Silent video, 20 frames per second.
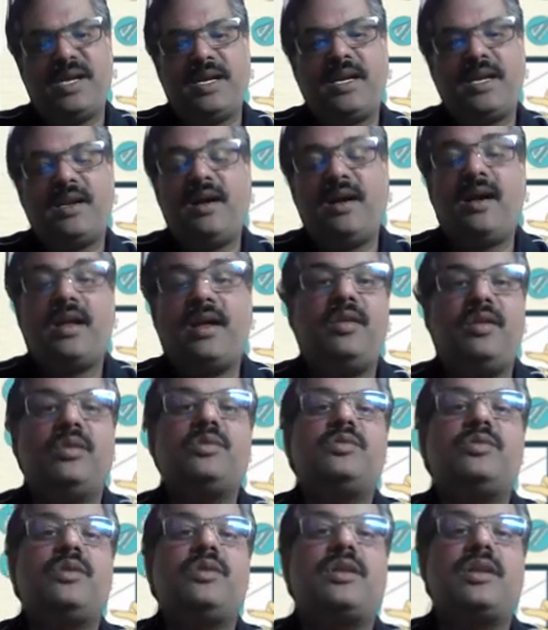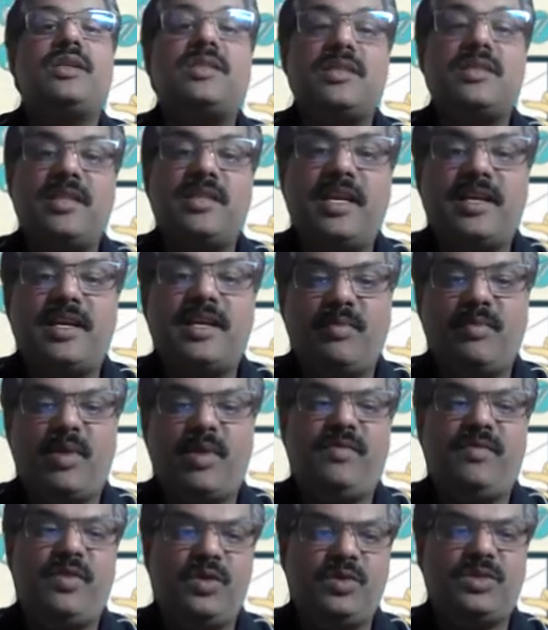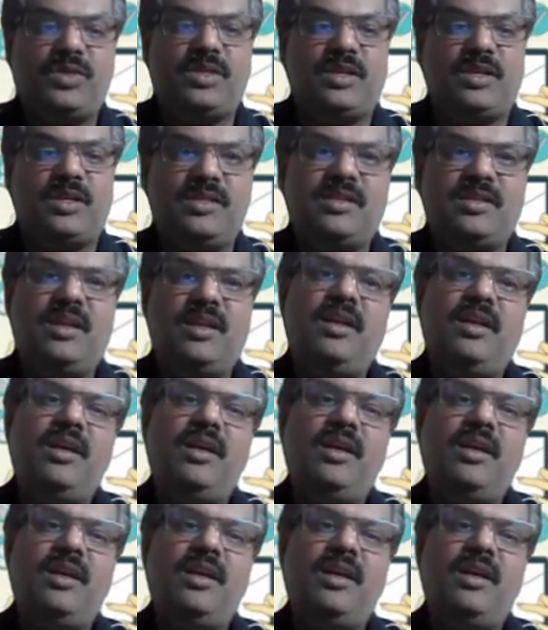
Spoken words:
data, I can also restrict my users